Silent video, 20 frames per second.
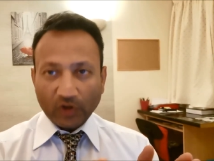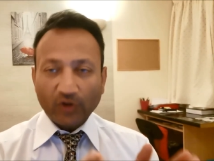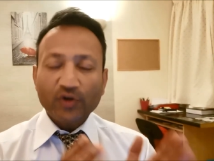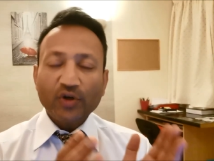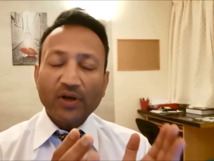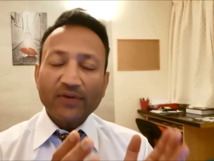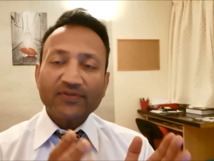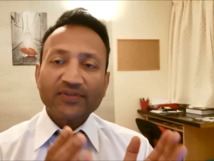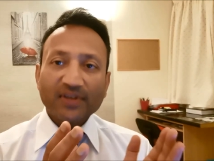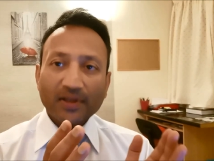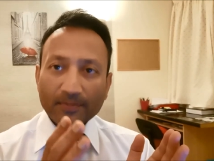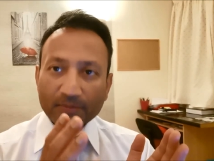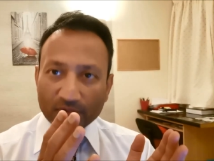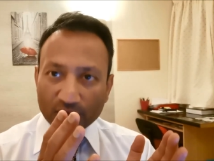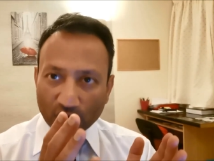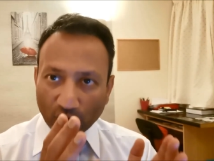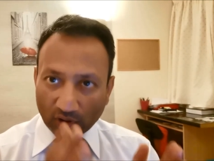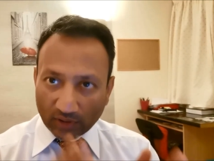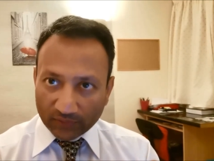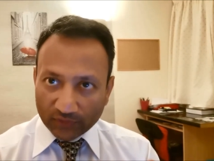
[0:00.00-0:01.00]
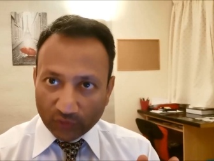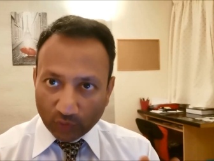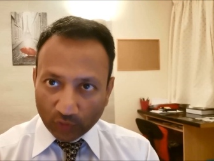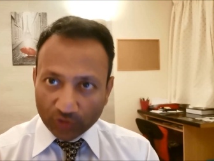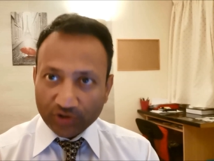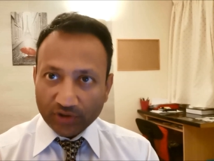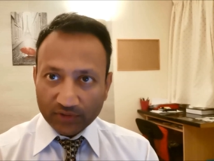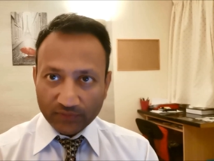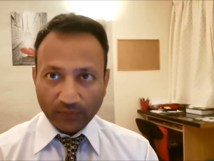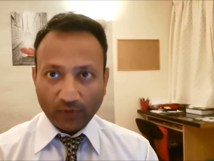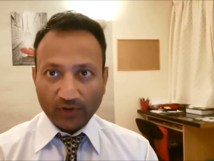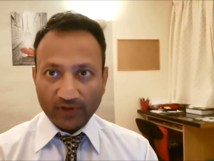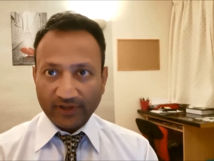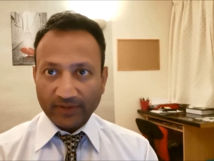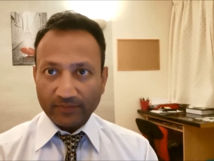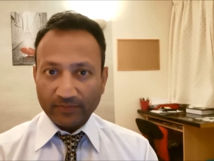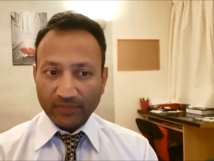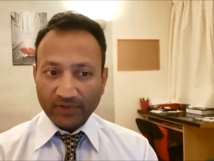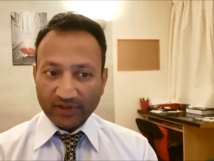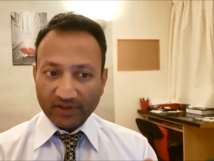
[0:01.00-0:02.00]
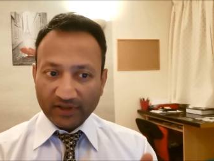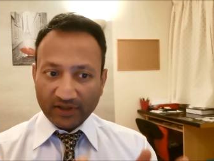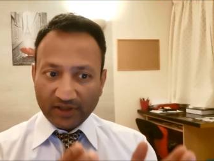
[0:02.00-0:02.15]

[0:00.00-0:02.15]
or you have some sort of solutions for them.